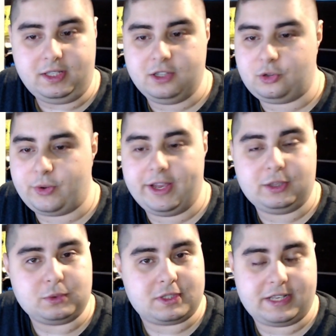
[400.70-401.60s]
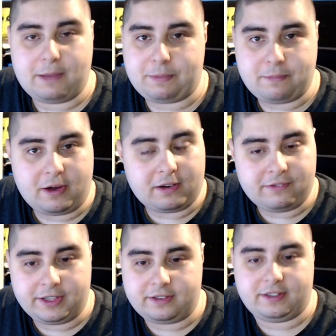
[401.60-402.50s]
trying to snap him out
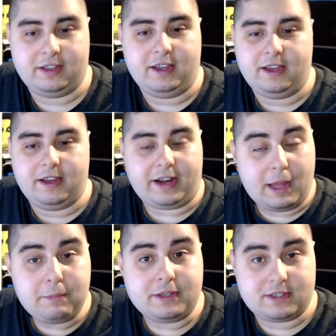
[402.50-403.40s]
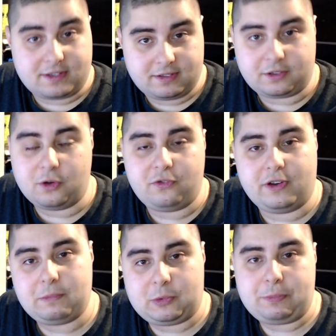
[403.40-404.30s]
of it. Ram is
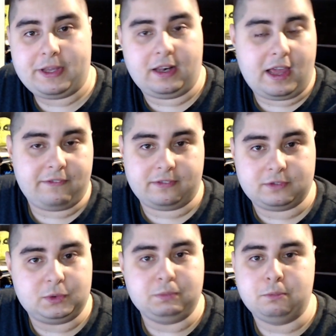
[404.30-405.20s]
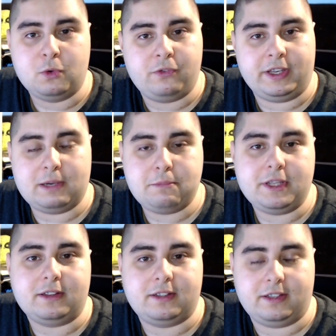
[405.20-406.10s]
confirmed to be alive, moving a
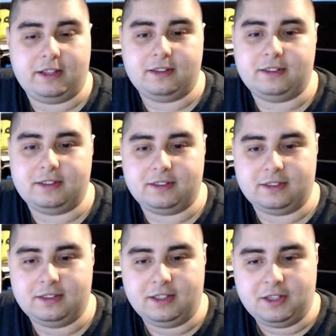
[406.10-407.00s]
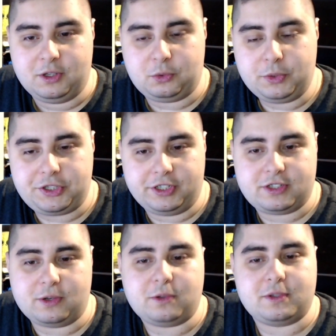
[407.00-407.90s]
bit and twitching,
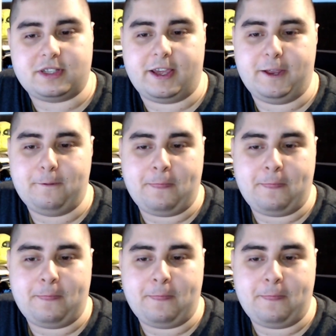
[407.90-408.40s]
so to say.